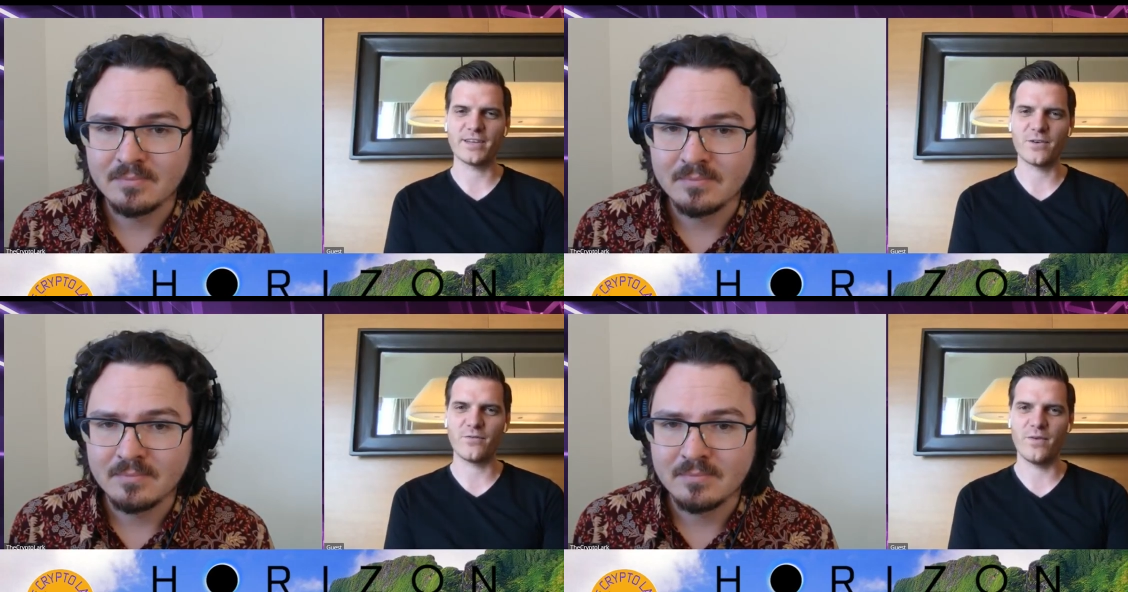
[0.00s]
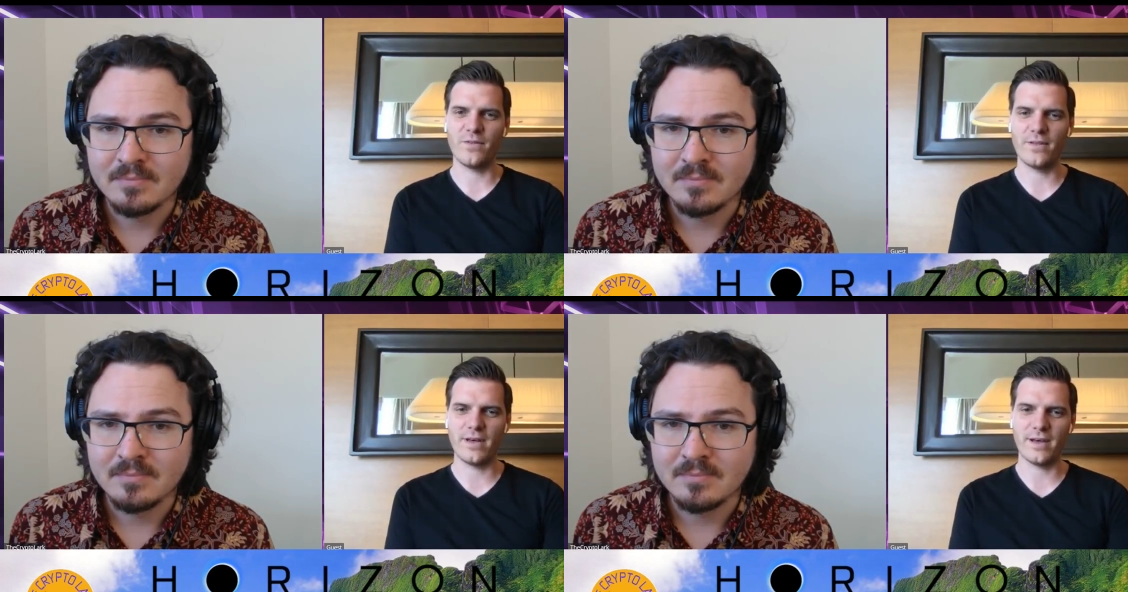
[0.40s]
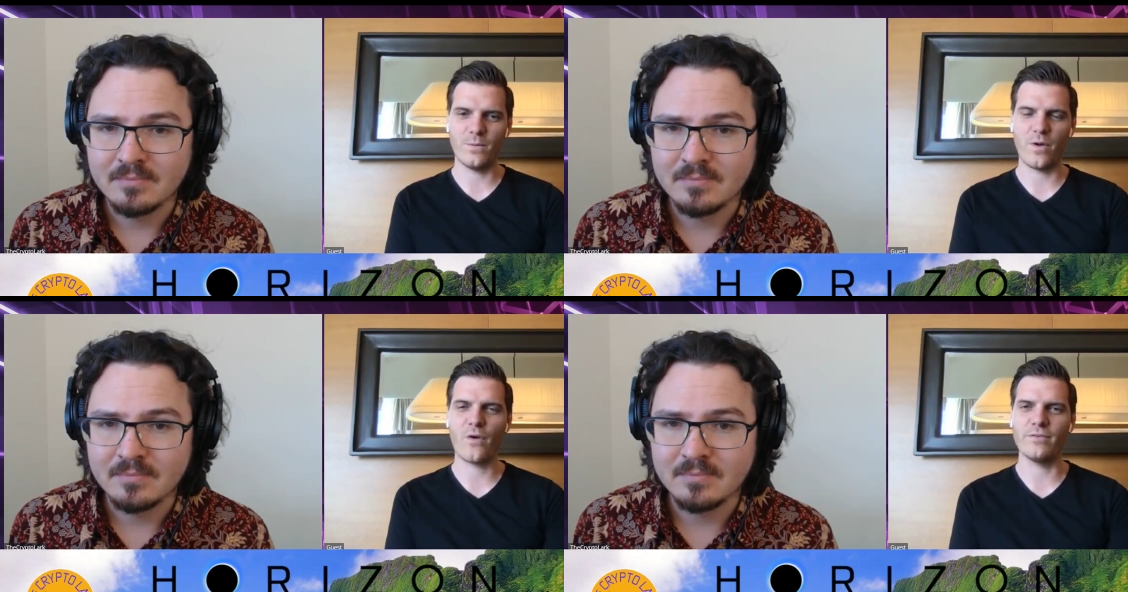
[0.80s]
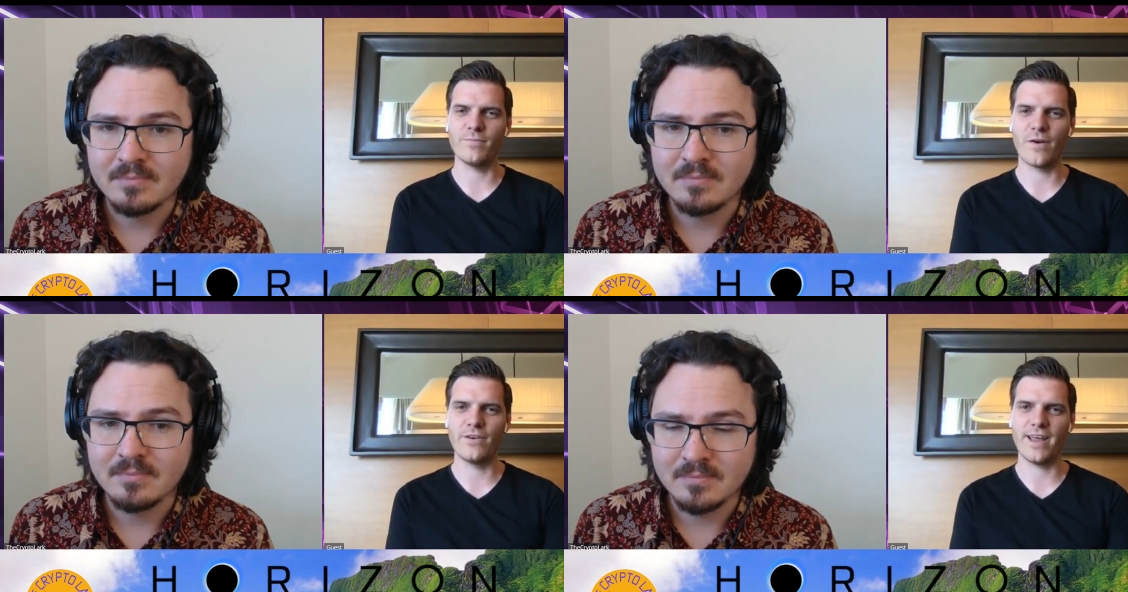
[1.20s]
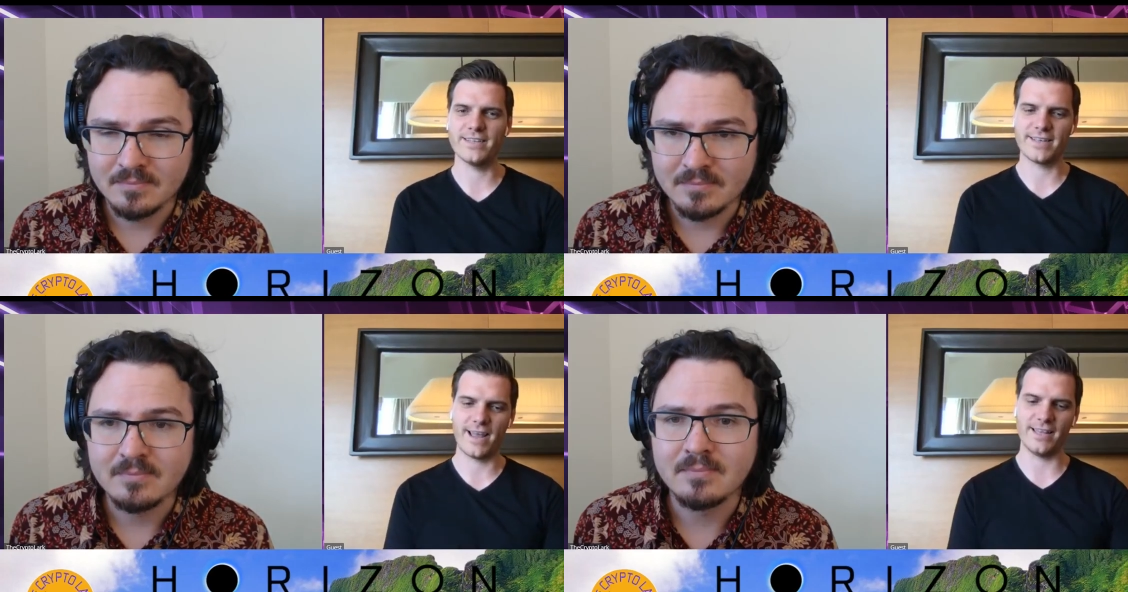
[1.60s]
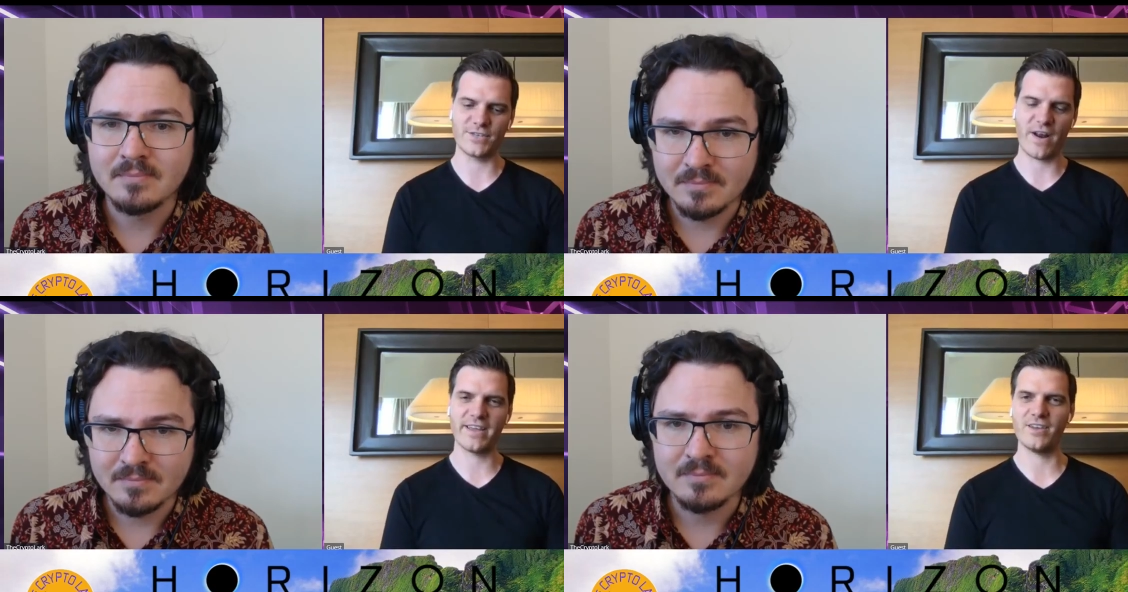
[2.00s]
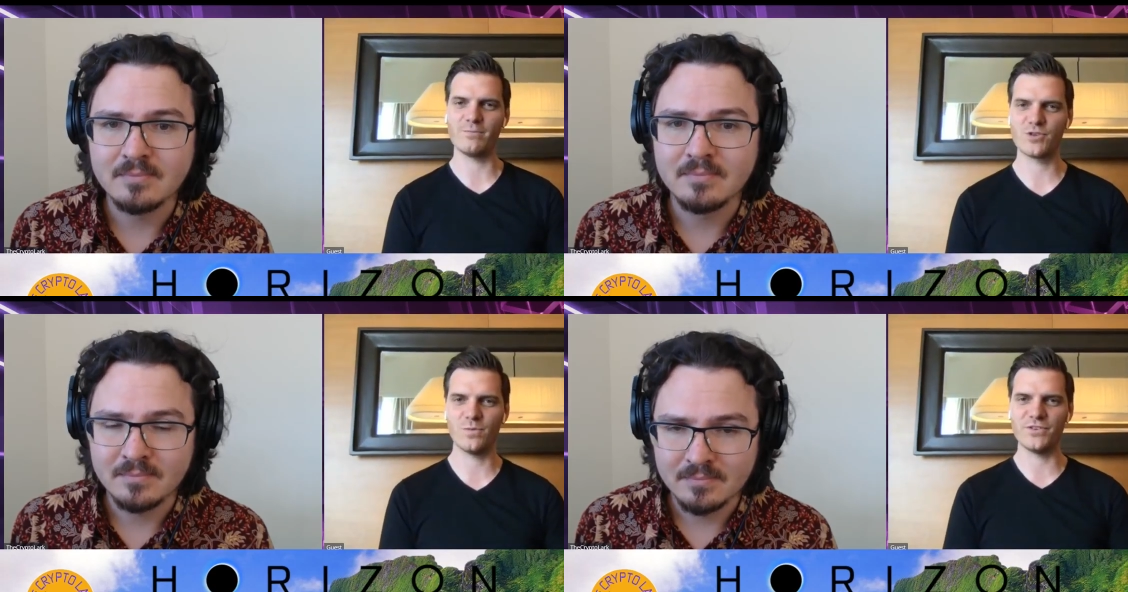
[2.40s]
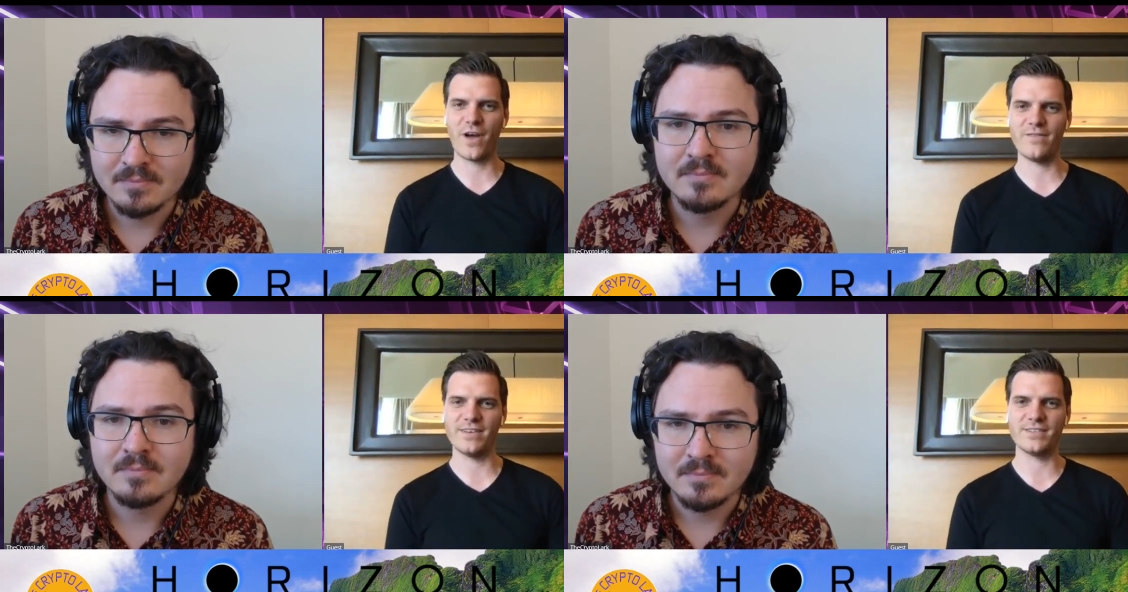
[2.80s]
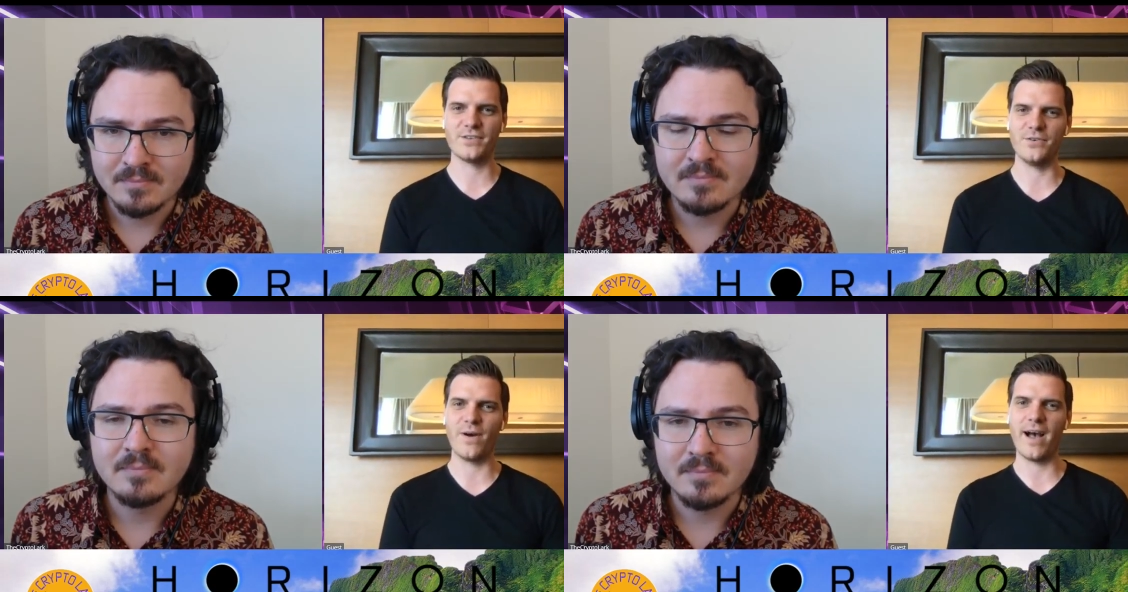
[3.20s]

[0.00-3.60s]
Speaker 1: with uh, with Oren Oren Al, and I'm sure we'll dive into uh,